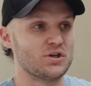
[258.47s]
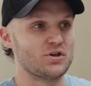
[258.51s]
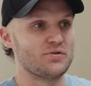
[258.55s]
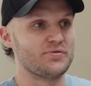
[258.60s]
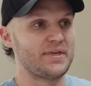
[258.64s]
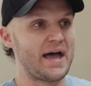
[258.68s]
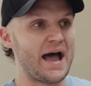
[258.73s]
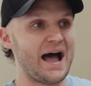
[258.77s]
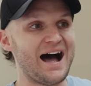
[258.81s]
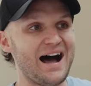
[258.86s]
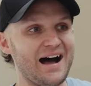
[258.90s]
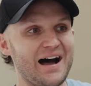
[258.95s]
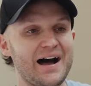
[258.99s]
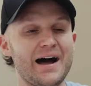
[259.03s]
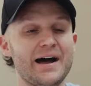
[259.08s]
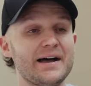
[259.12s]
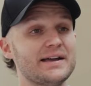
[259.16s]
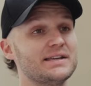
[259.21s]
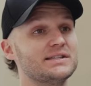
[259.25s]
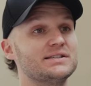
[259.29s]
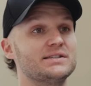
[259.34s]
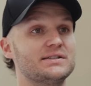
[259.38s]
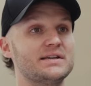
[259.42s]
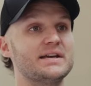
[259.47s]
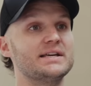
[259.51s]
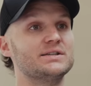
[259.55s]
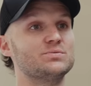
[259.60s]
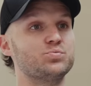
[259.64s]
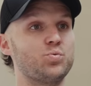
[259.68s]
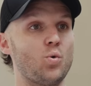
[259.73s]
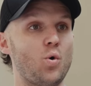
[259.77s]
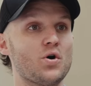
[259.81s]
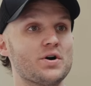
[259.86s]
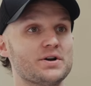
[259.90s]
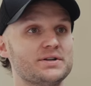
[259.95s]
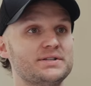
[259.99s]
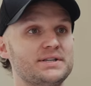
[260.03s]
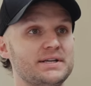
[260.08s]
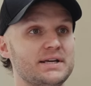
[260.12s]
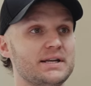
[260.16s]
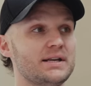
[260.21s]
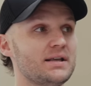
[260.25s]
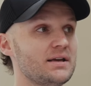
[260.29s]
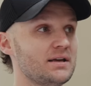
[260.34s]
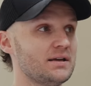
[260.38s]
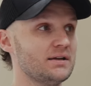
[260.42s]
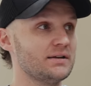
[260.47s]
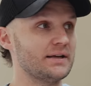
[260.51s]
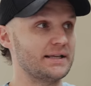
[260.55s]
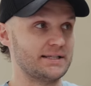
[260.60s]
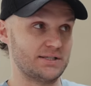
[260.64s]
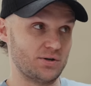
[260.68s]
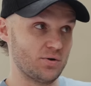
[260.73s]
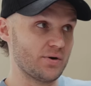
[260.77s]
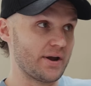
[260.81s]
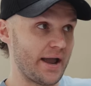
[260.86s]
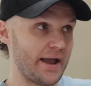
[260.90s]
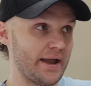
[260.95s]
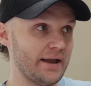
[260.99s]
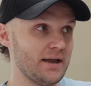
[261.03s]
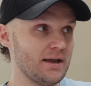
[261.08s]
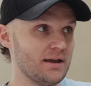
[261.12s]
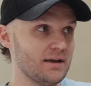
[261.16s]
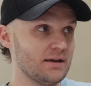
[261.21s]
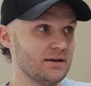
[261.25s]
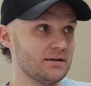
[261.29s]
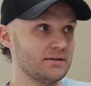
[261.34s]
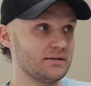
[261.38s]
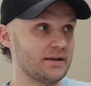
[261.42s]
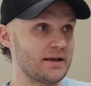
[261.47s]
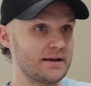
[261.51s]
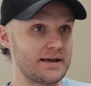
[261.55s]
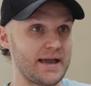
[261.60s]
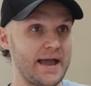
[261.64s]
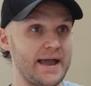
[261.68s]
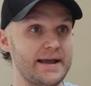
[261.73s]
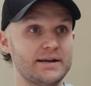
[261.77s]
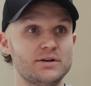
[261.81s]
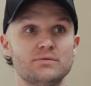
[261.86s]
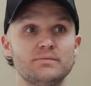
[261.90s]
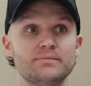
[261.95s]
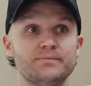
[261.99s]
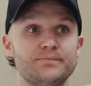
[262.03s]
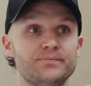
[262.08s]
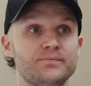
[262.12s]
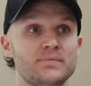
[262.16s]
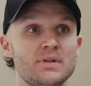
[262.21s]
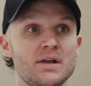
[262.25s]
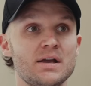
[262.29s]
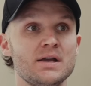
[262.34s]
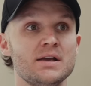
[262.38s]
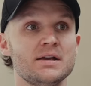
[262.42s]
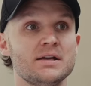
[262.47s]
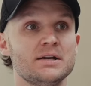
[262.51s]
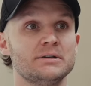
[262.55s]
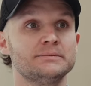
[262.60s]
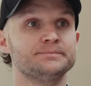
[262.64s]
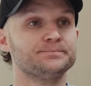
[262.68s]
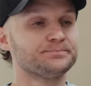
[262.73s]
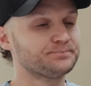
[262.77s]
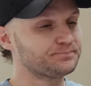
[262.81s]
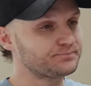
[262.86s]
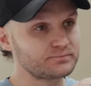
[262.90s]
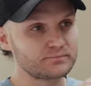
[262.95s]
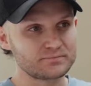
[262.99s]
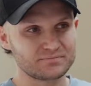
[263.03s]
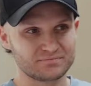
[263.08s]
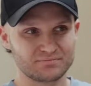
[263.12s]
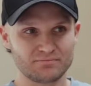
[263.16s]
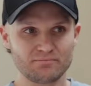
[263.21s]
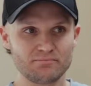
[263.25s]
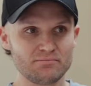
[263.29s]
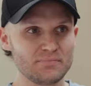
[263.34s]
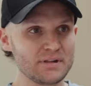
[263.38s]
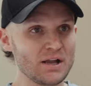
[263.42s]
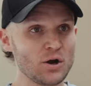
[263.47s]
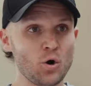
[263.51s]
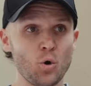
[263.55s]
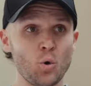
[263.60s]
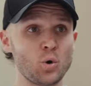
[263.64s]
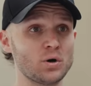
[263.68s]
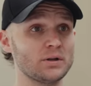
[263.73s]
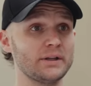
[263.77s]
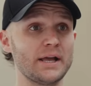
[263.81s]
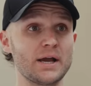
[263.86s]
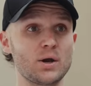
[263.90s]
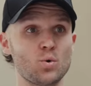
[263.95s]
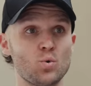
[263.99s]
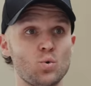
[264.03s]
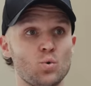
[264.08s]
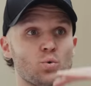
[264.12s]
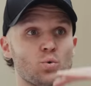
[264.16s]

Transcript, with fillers: That uh-uh is, is warranted. That's okay. Like, but it's hey, better to say come and just call him and... Or like,